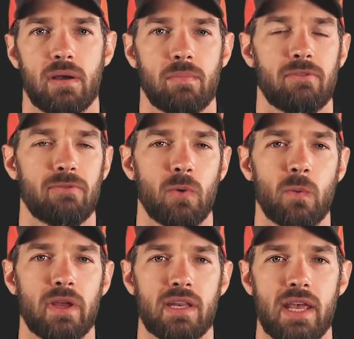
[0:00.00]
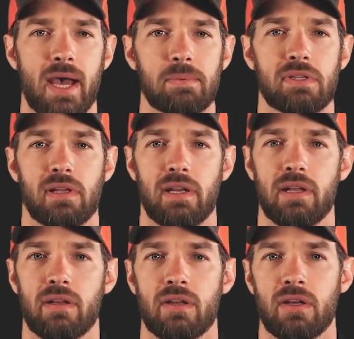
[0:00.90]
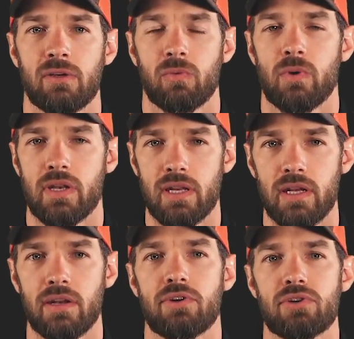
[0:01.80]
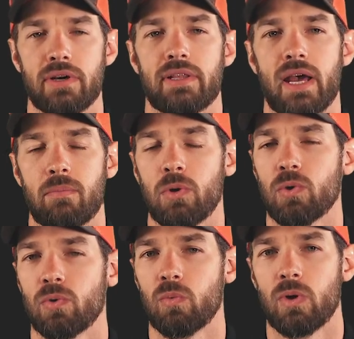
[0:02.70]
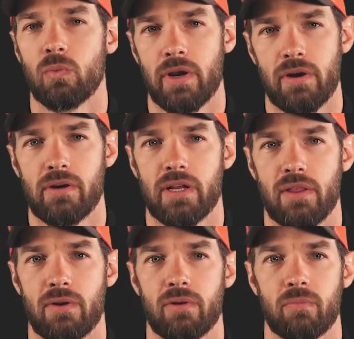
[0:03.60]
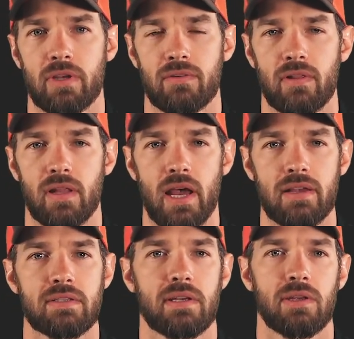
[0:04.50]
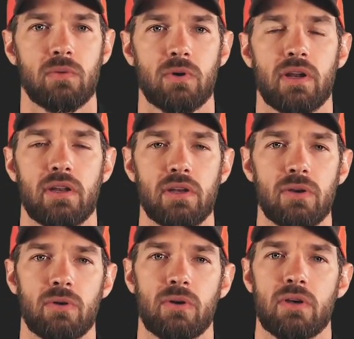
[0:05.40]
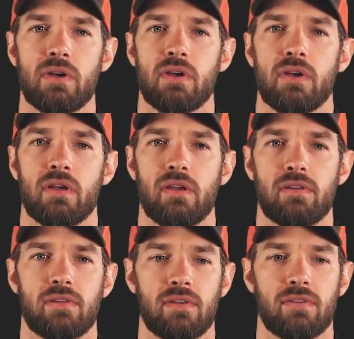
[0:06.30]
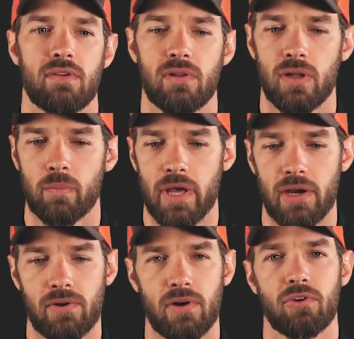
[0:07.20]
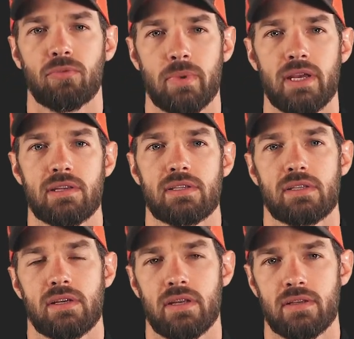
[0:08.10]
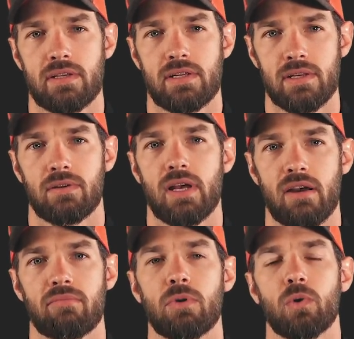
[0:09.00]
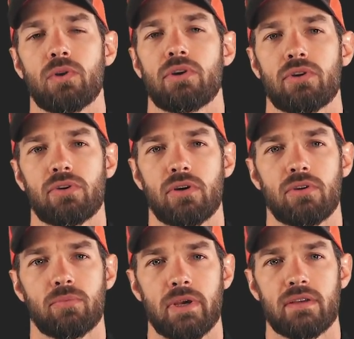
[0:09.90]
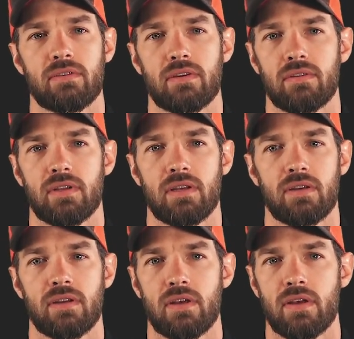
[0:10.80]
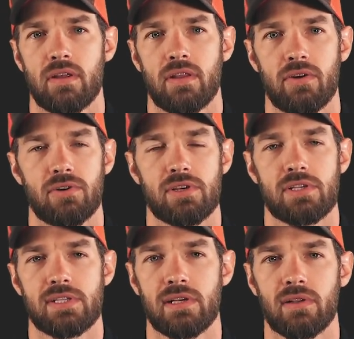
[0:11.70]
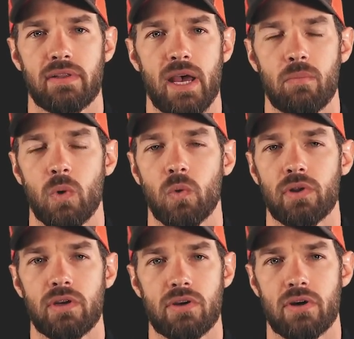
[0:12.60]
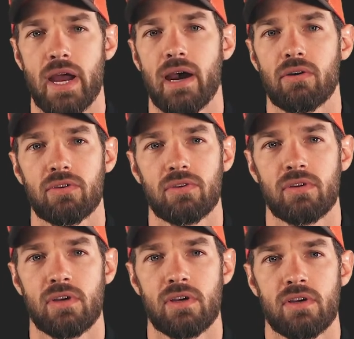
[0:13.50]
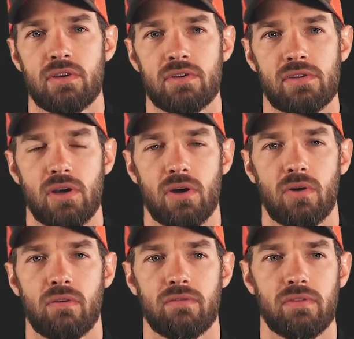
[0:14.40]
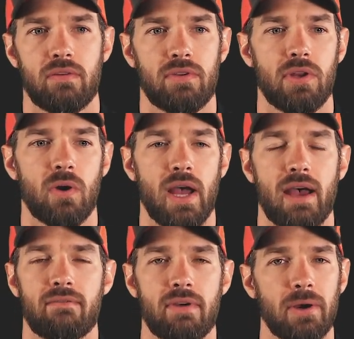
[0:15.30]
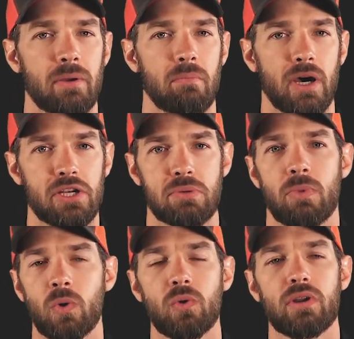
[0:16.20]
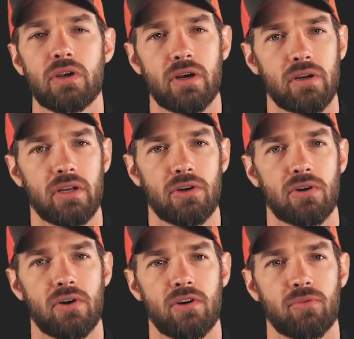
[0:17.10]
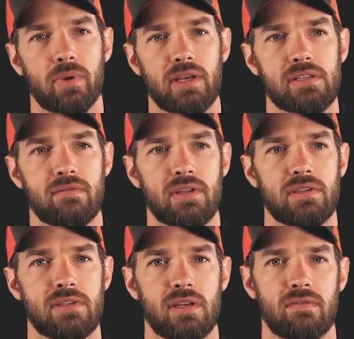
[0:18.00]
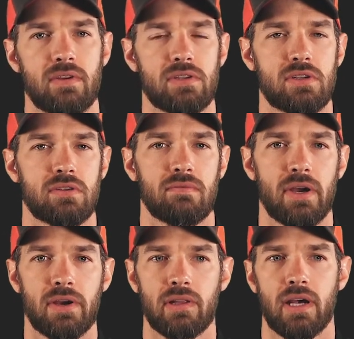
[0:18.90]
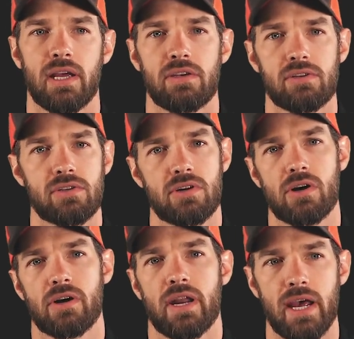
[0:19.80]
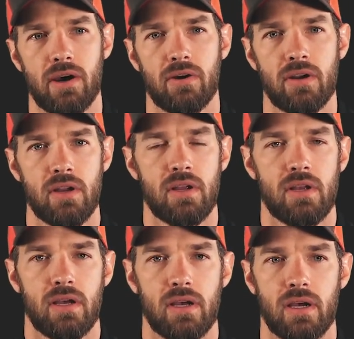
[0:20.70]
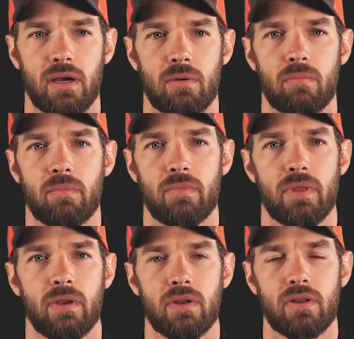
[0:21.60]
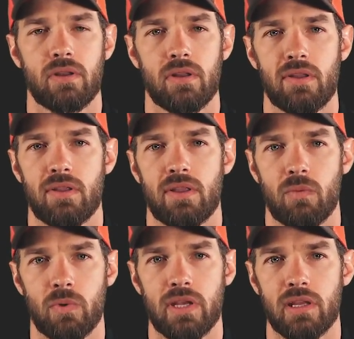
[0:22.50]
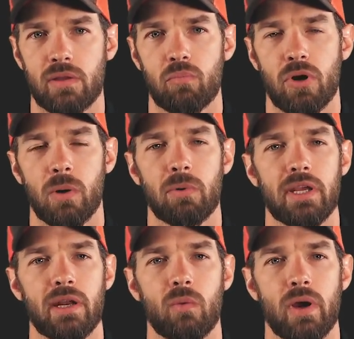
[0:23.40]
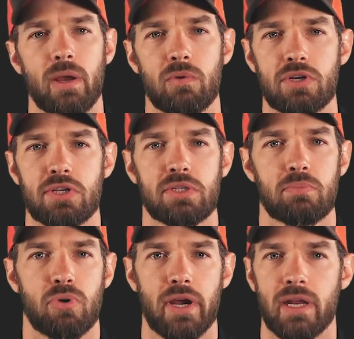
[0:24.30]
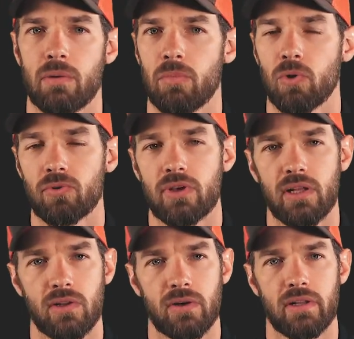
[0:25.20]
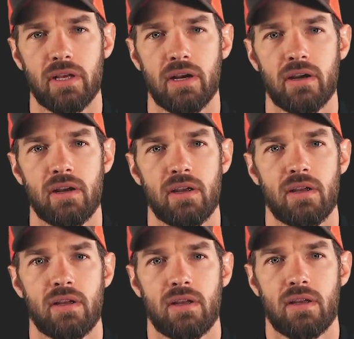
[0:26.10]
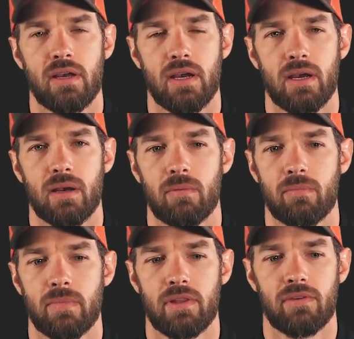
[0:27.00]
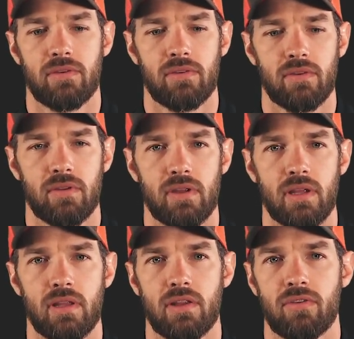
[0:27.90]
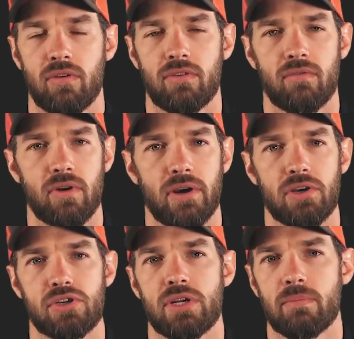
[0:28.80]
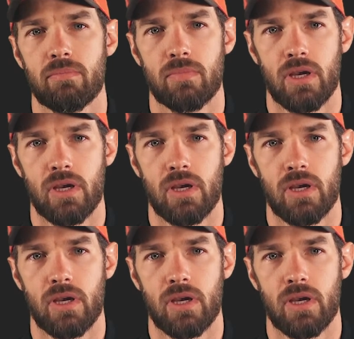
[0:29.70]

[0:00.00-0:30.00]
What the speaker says: before we encapsulate it, we need to treat that mold one way or another, because the last thing you want to do is to seal up that crawl space and still have mold in your crawl space, because then you're just sealing that mold into your house. So if you don't have very much mold in your crawl space, if it's just very light, just starting out, then we can probably get away with just spraying a mold killer in there. It's a very cheap